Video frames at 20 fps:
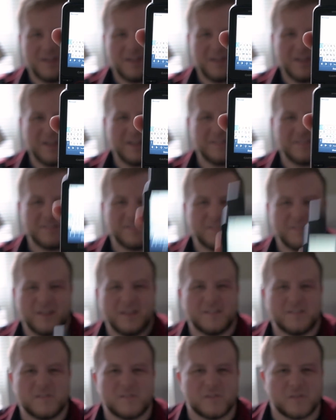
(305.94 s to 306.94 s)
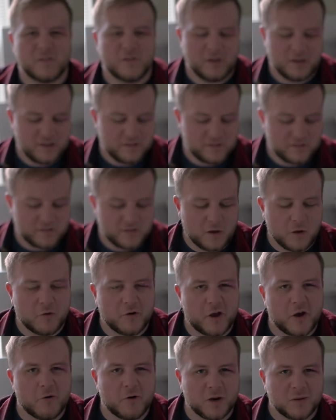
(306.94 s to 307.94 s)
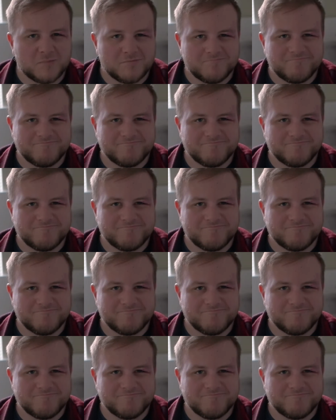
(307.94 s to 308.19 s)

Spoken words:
it's slow going.